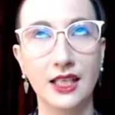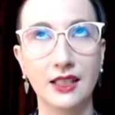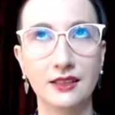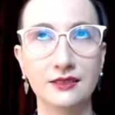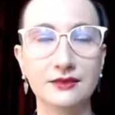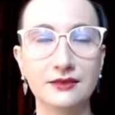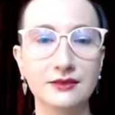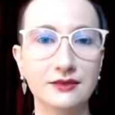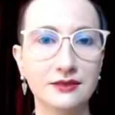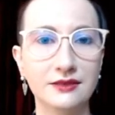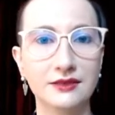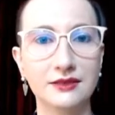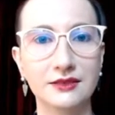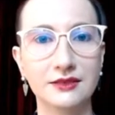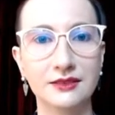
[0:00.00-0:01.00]
made the smarter
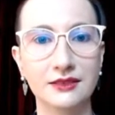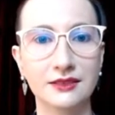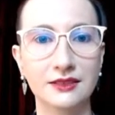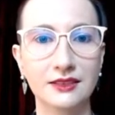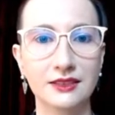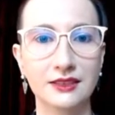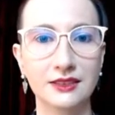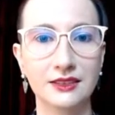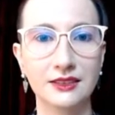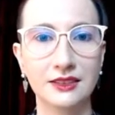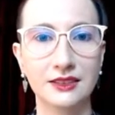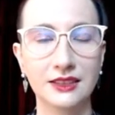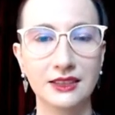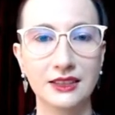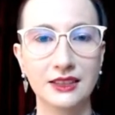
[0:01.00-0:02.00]
decision.
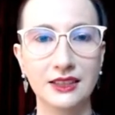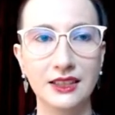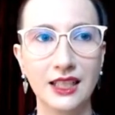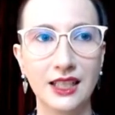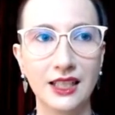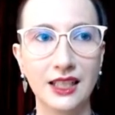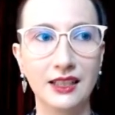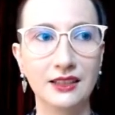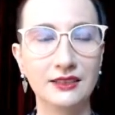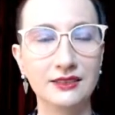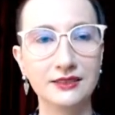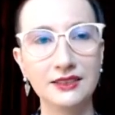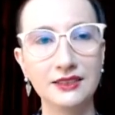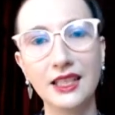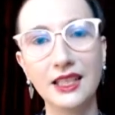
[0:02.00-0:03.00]
Yeah,
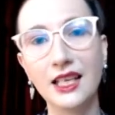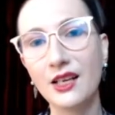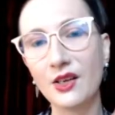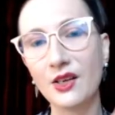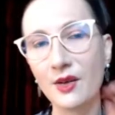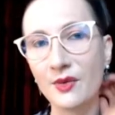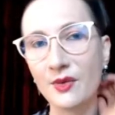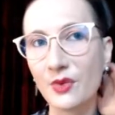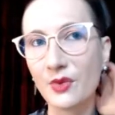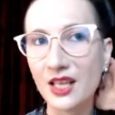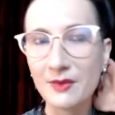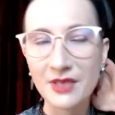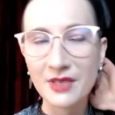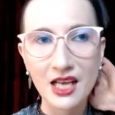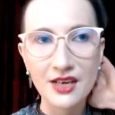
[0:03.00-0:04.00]
yeah. Uh, well, I
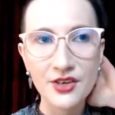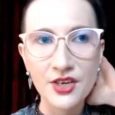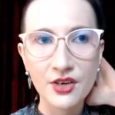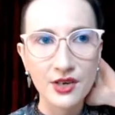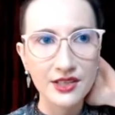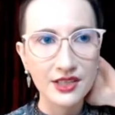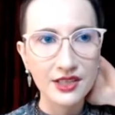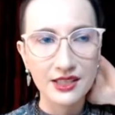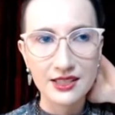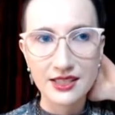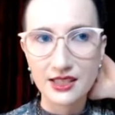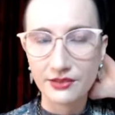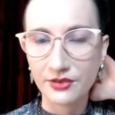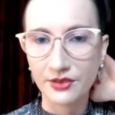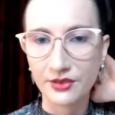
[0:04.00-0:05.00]
mean, I don't know. I think it's
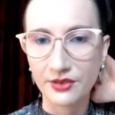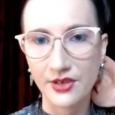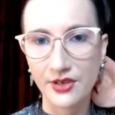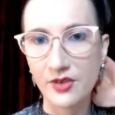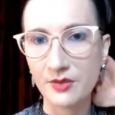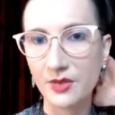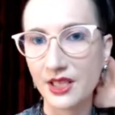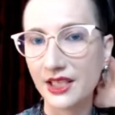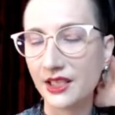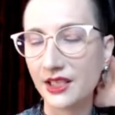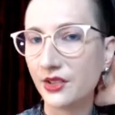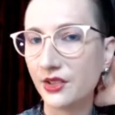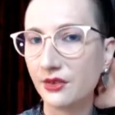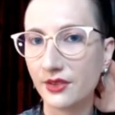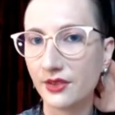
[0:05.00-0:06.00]
different for everybody, and
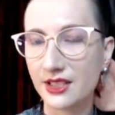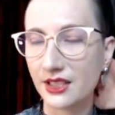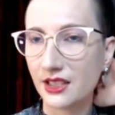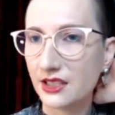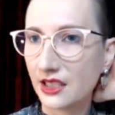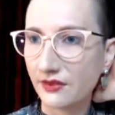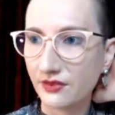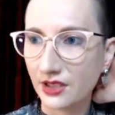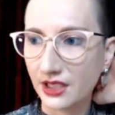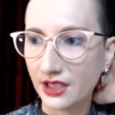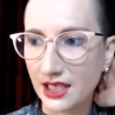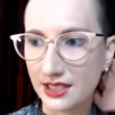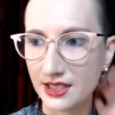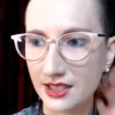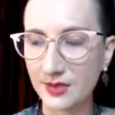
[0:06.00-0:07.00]
university definitely
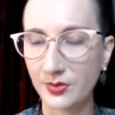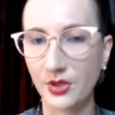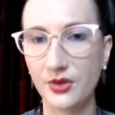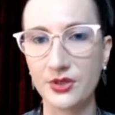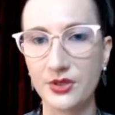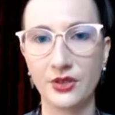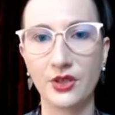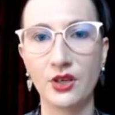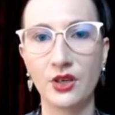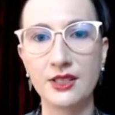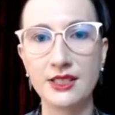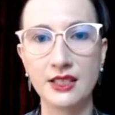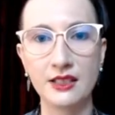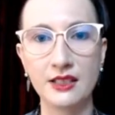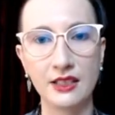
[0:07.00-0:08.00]
has its pros and
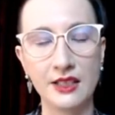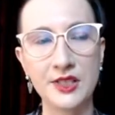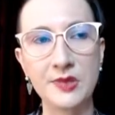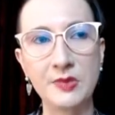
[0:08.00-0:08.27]
cons and things.